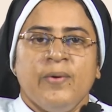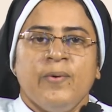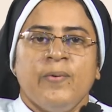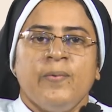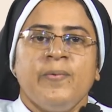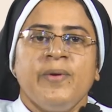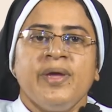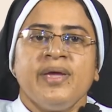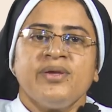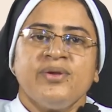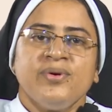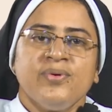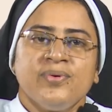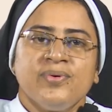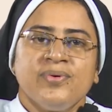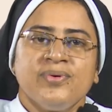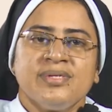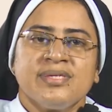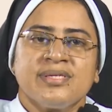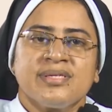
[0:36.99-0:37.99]
We
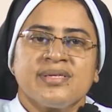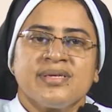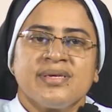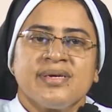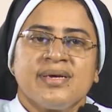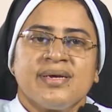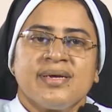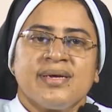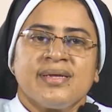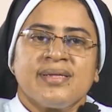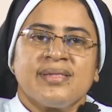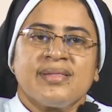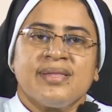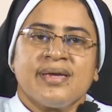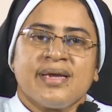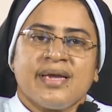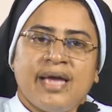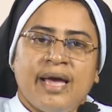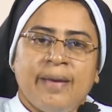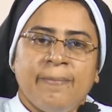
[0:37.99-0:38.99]
use the
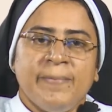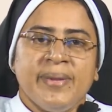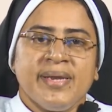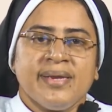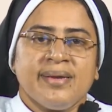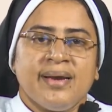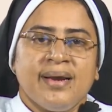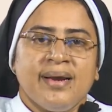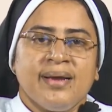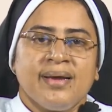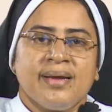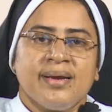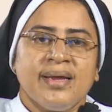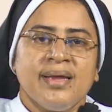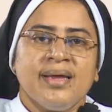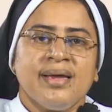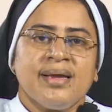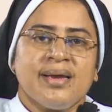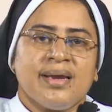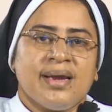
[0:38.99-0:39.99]
capital
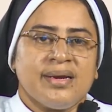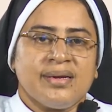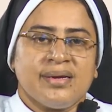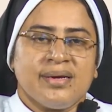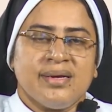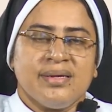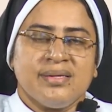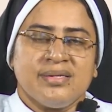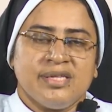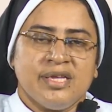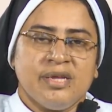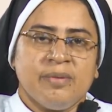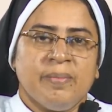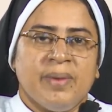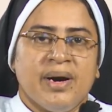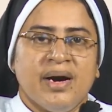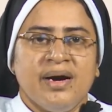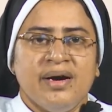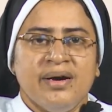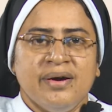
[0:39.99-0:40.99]
Greek letter
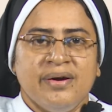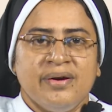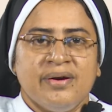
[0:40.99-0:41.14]
sigma,